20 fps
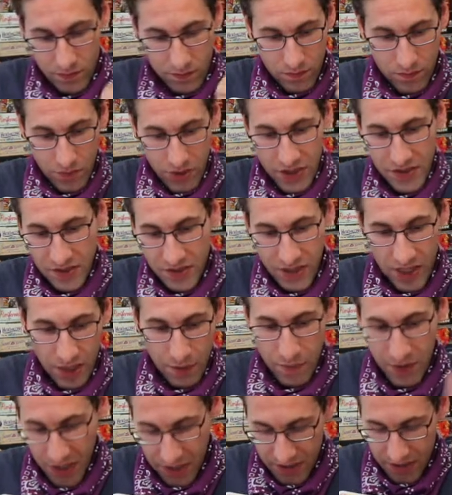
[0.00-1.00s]
Place a tile,
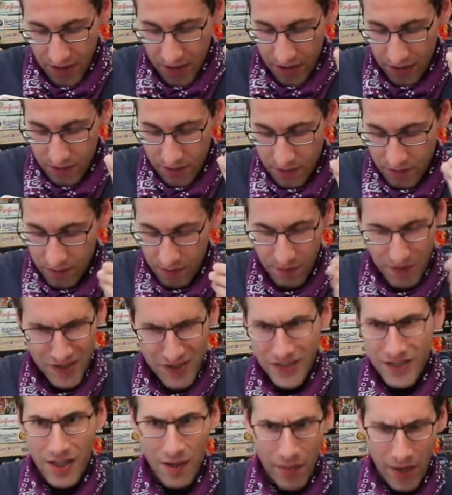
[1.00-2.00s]
pick a tile. I might have
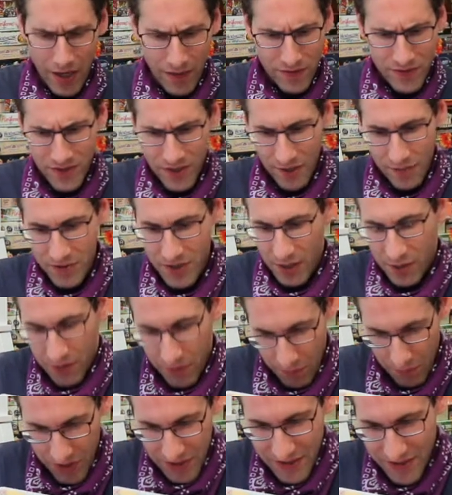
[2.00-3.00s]
said that backwards a couple times. So
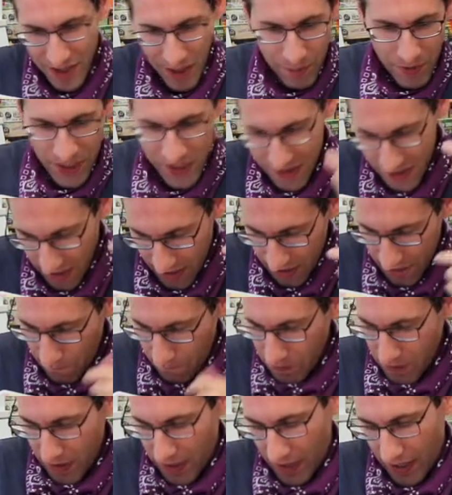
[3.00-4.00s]
place a tile, pick a tile,
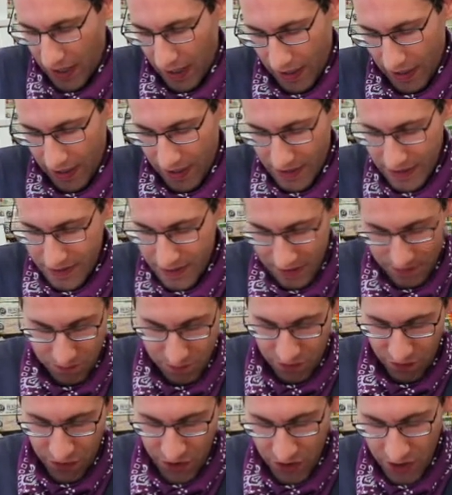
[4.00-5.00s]
and
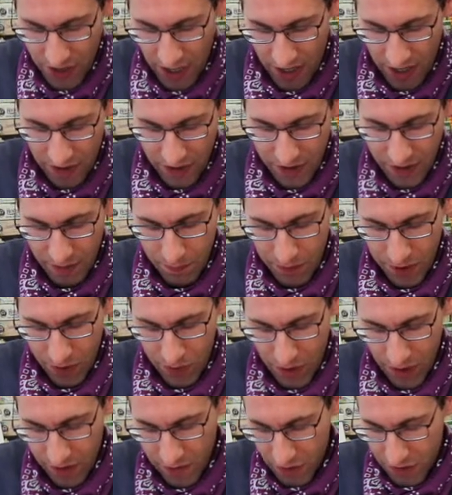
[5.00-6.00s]
fill it out, and be
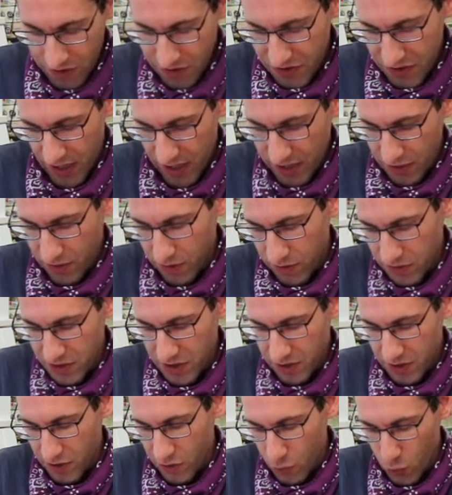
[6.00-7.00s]
aware of your design goals
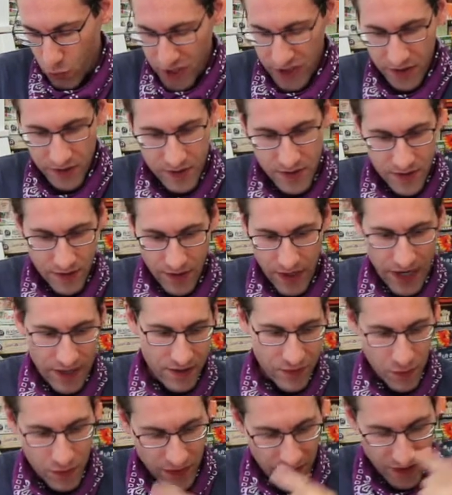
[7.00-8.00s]
on these wheels, or
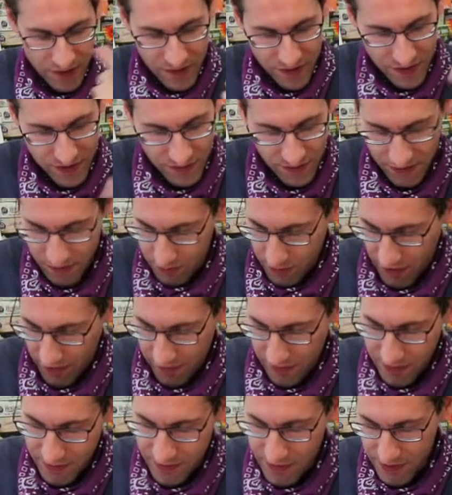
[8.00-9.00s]
hex,
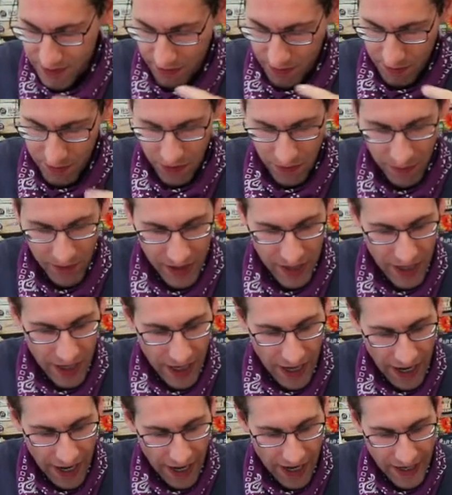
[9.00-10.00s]
whatever, you know what I'm talking about.
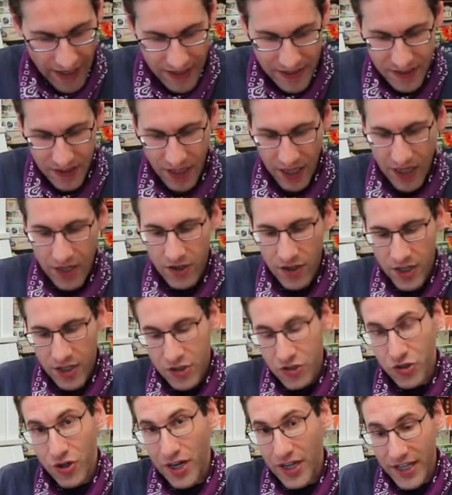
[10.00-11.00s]
And
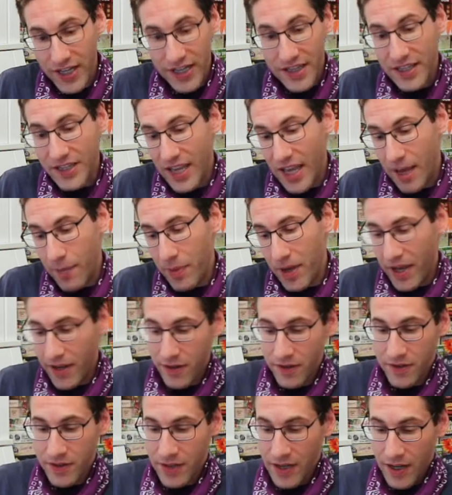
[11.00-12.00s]
try to get the cat
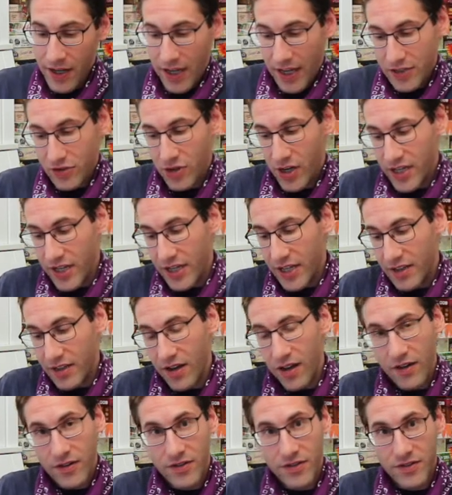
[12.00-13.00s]
pattern, and try to get the
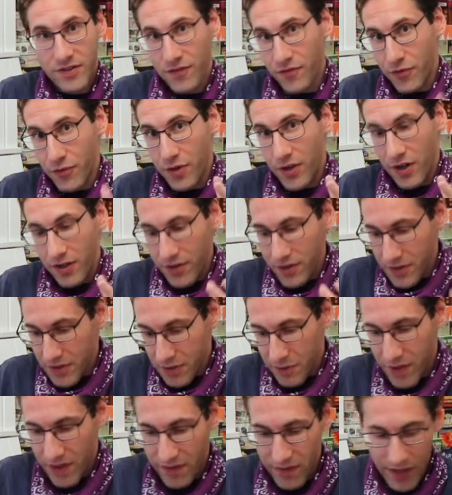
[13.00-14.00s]
colors, the fruit colors, or
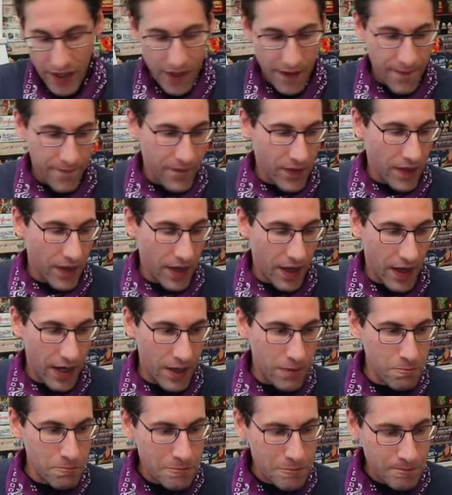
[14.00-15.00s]
whatever they
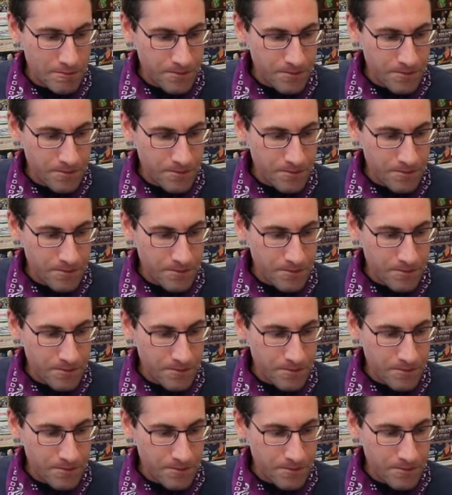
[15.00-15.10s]
are.